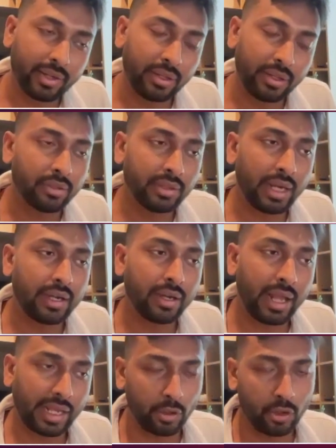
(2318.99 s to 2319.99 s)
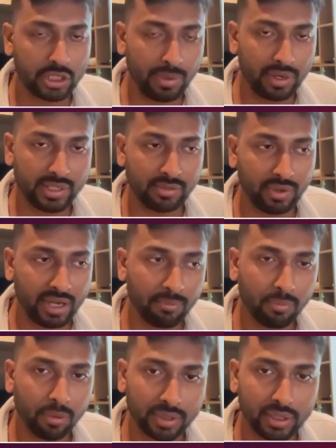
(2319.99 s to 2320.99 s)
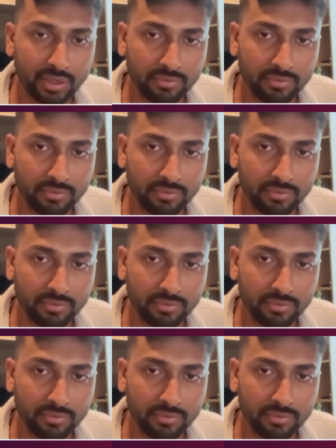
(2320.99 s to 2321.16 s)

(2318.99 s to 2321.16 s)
I think that acknowledgement is very important.